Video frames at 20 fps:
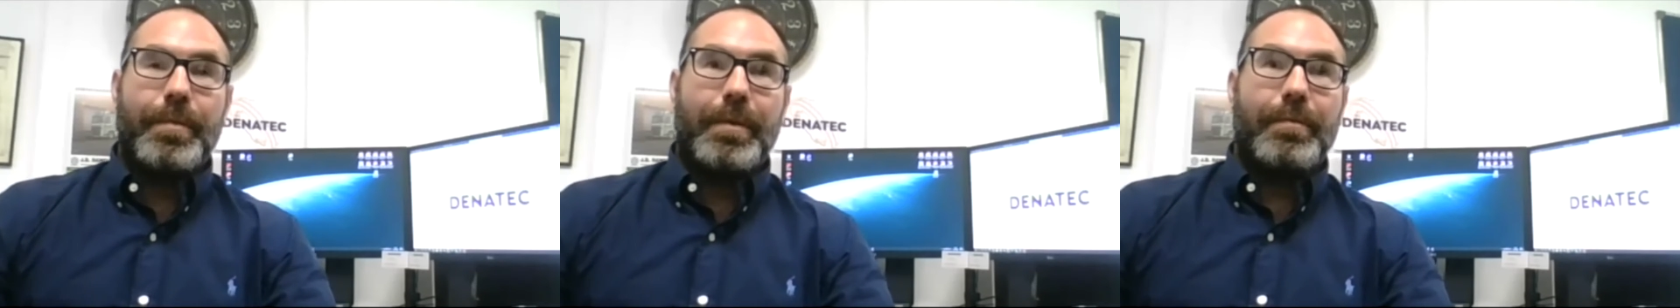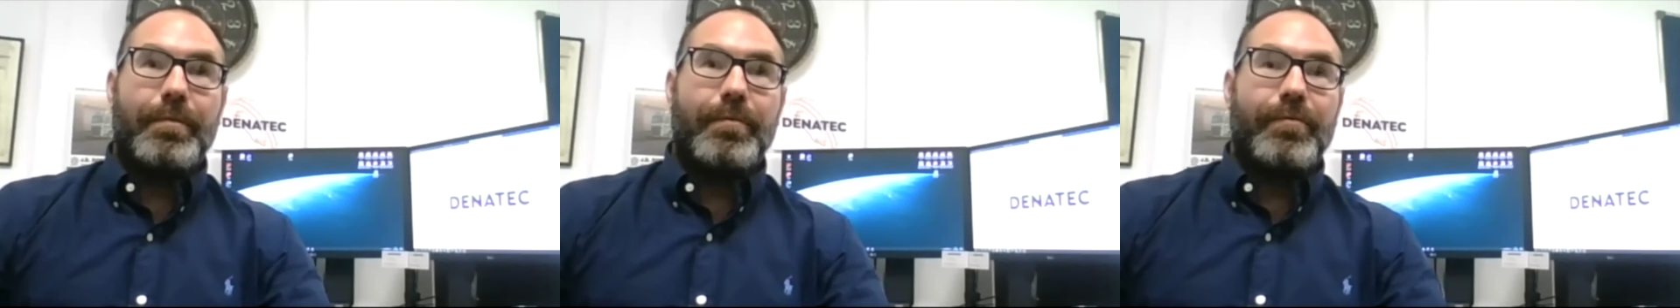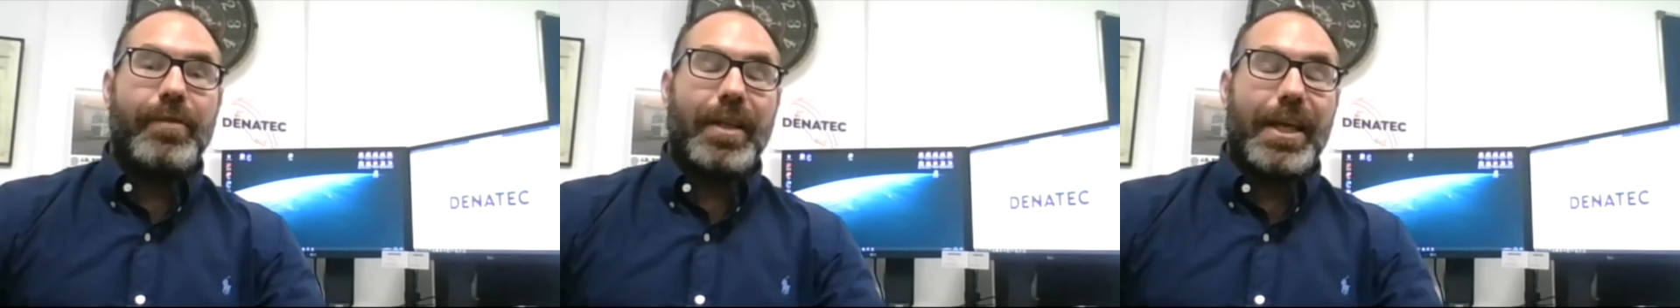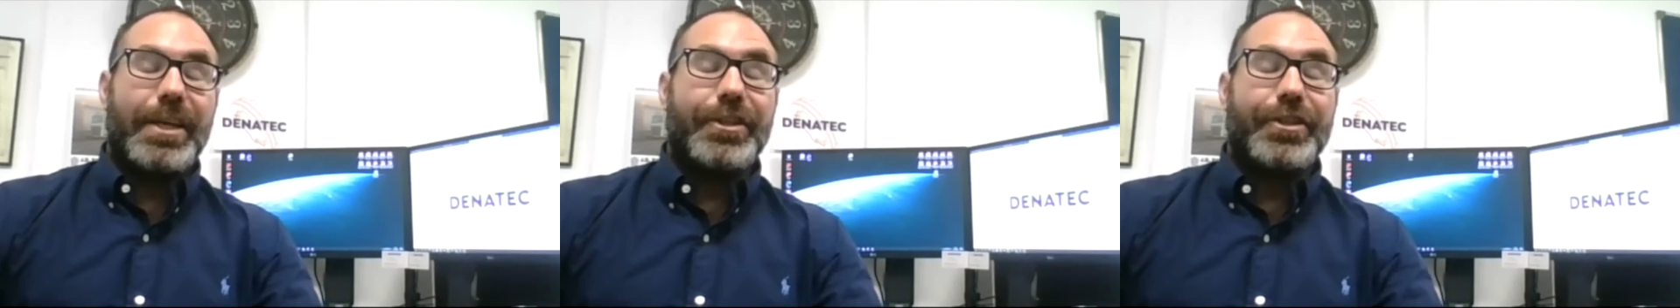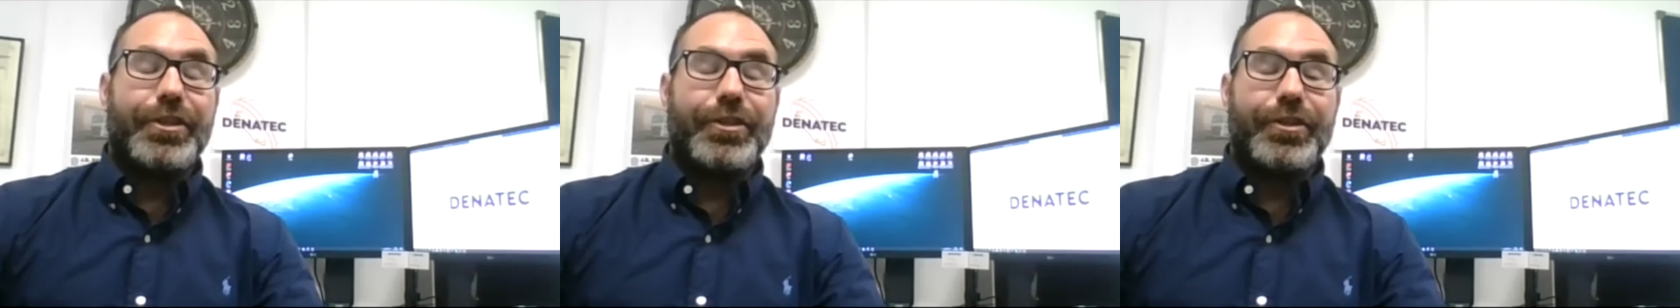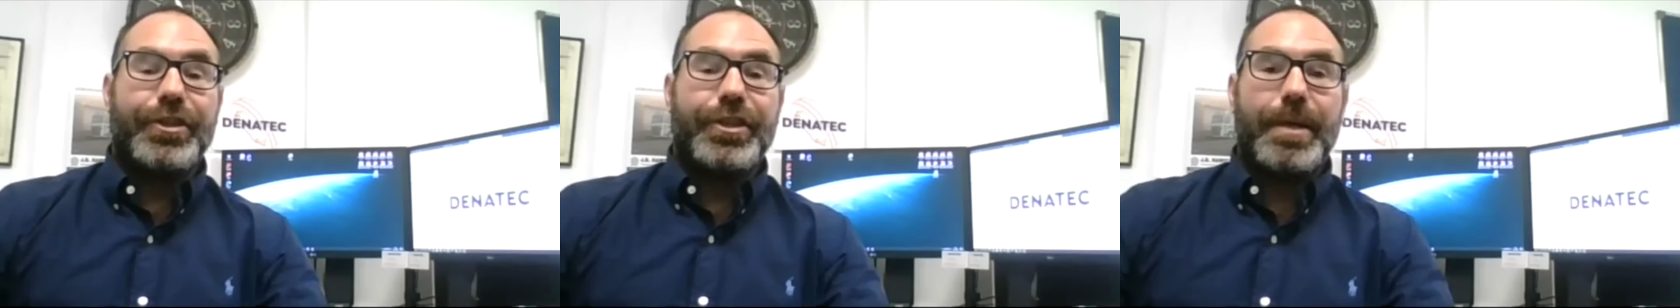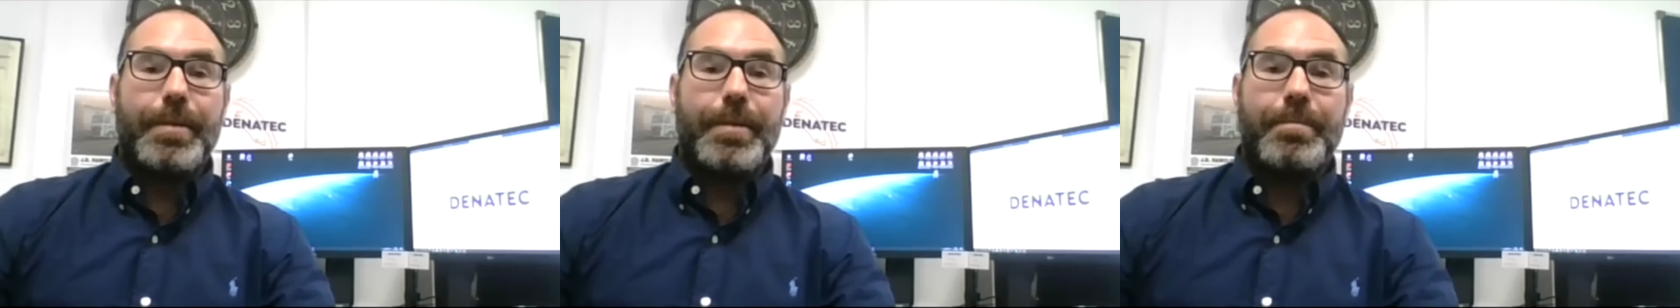
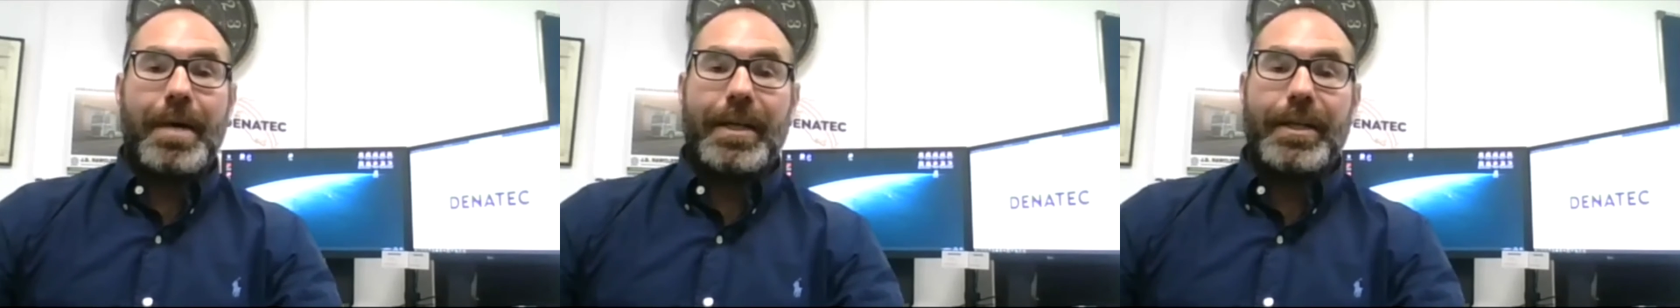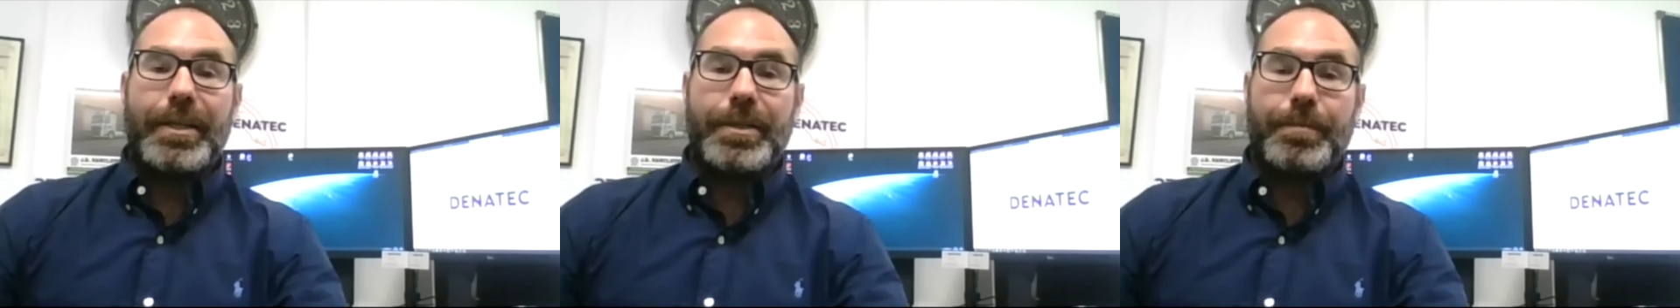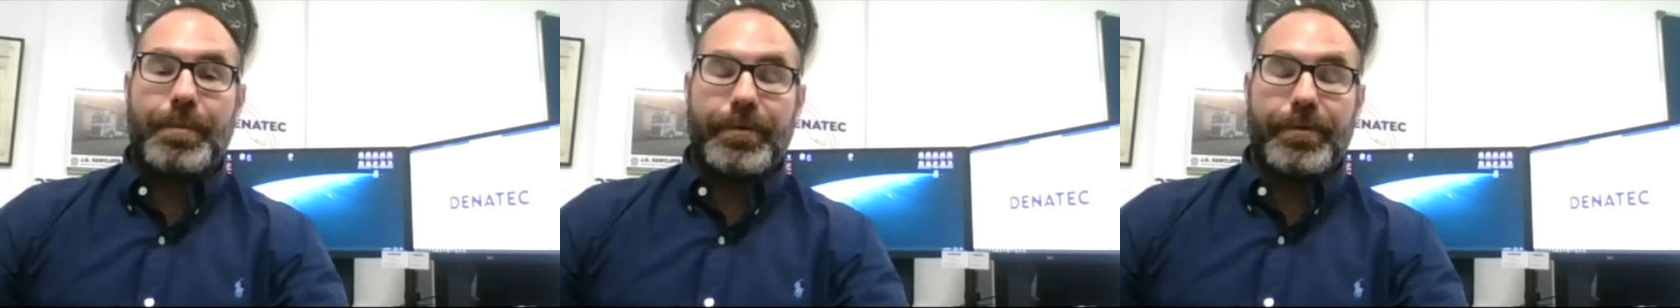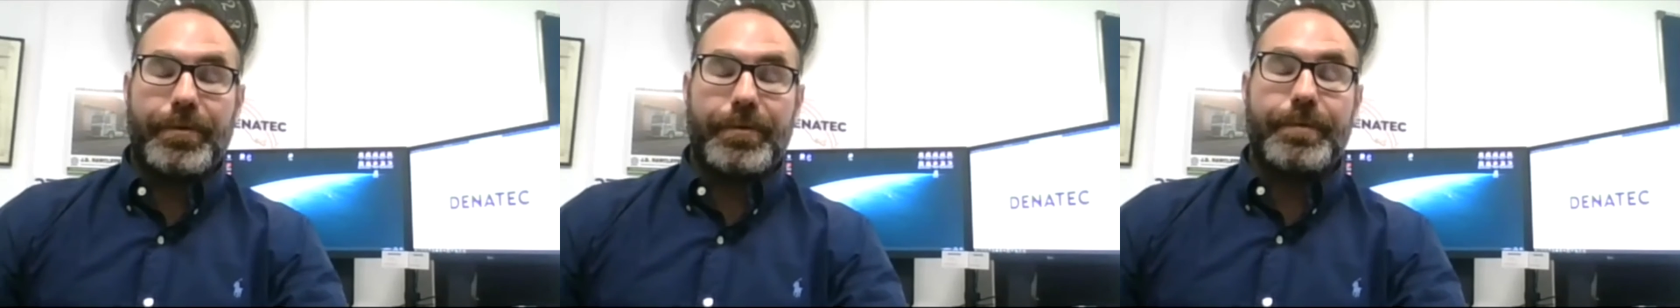relationship management.